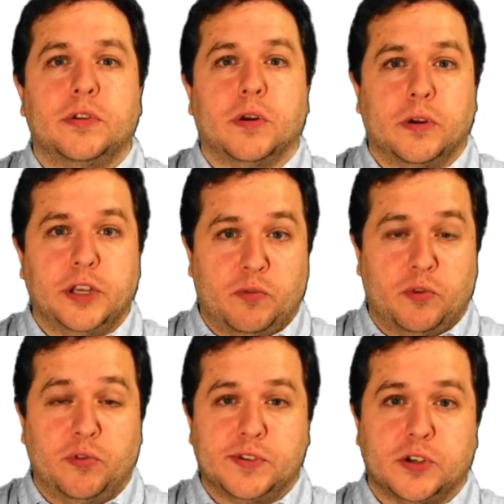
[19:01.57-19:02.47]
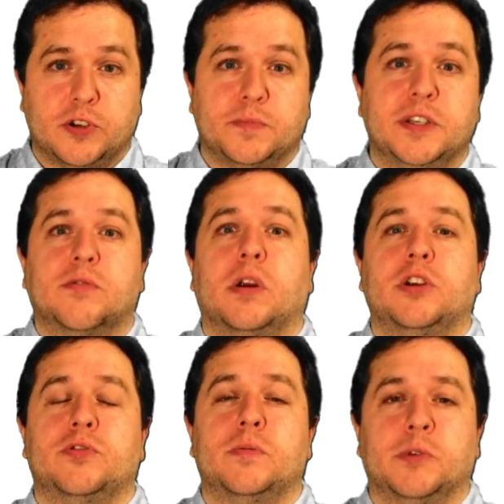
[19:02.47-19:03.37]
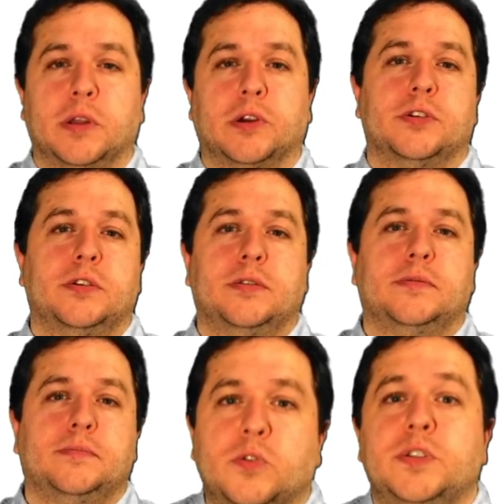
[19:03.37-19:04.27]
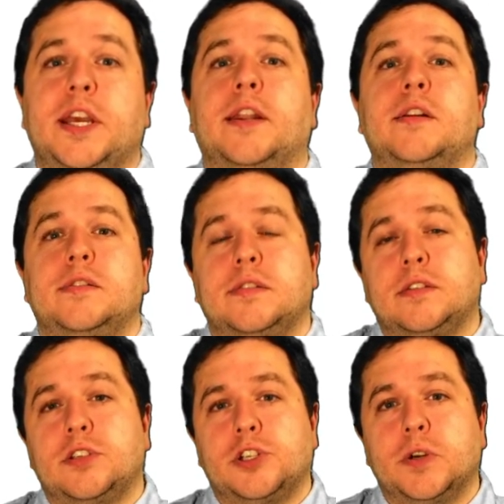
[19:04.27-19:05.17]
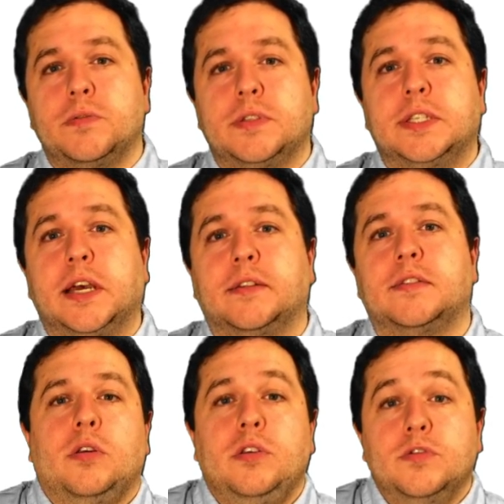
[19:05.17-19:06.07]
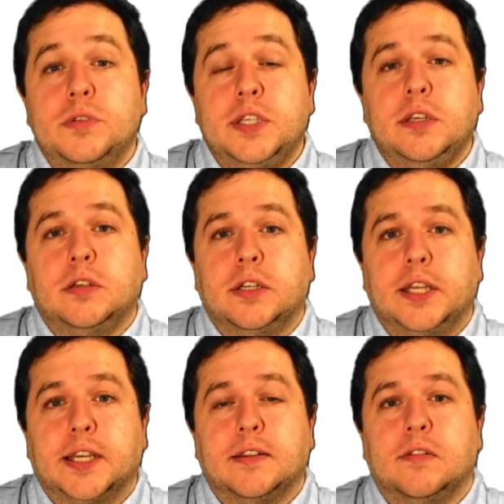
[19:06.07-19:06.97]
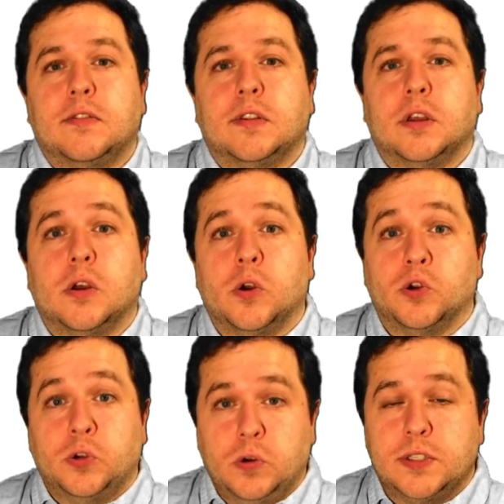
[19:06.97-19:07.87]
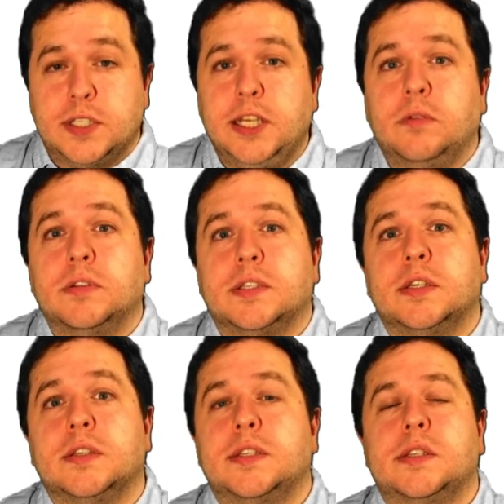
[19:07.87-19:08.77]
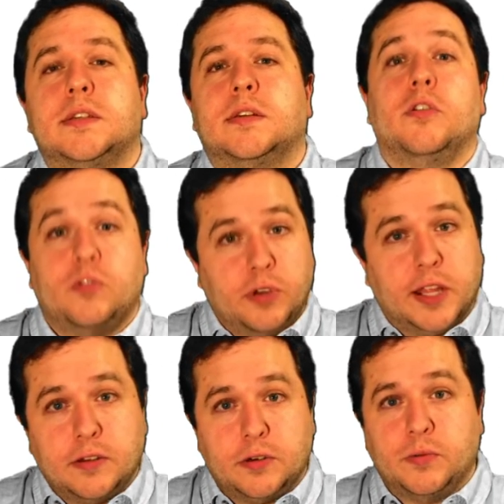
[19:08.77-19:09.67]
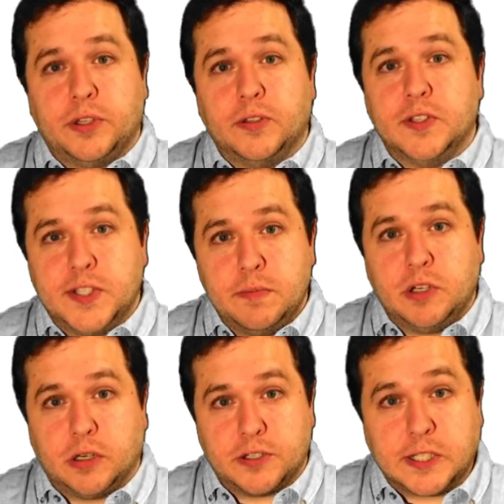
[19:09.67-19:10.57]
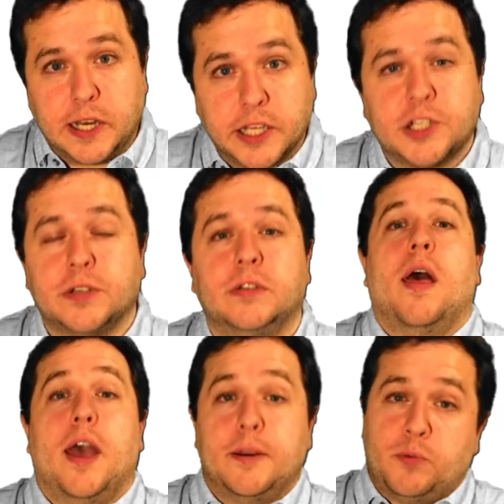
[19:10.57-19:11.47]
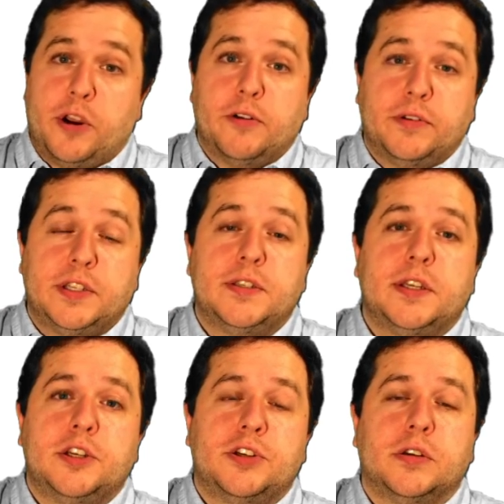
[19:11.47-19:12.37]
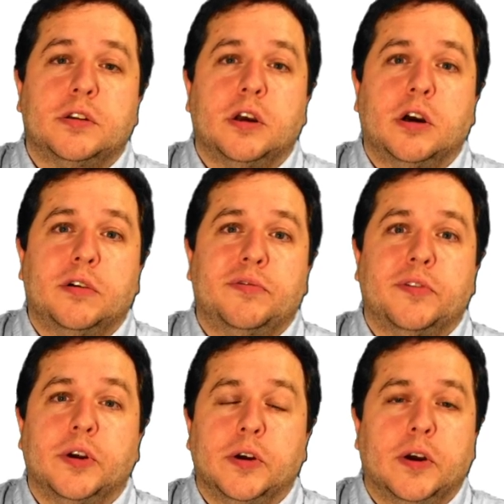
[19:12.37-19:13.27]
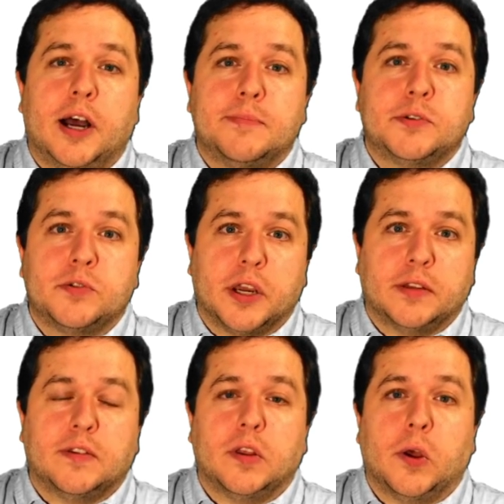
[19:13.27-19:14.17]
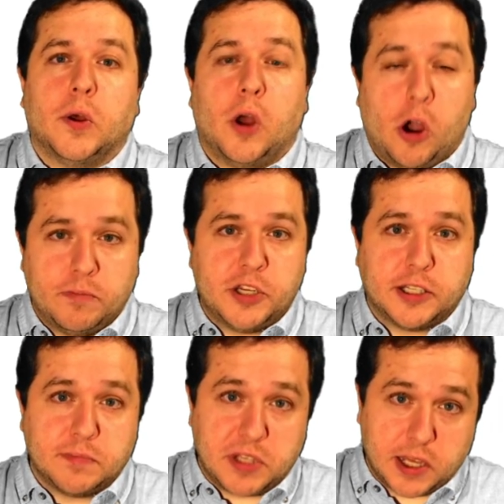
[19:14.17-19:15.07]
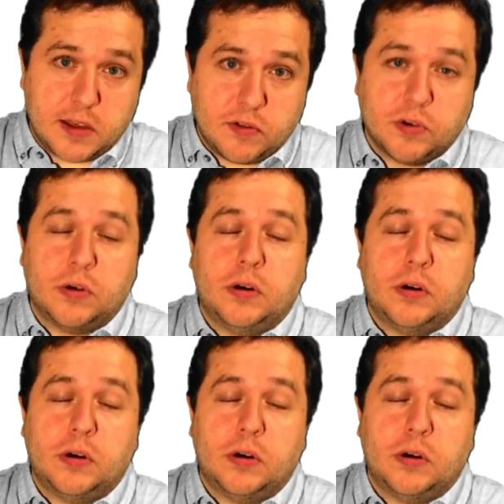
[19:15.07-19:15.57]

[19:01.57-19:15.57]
improve search-based crash reproduction. The analysis shows that using collected call sequences together with the dissimilar selection and prioritization of abstract object behavior,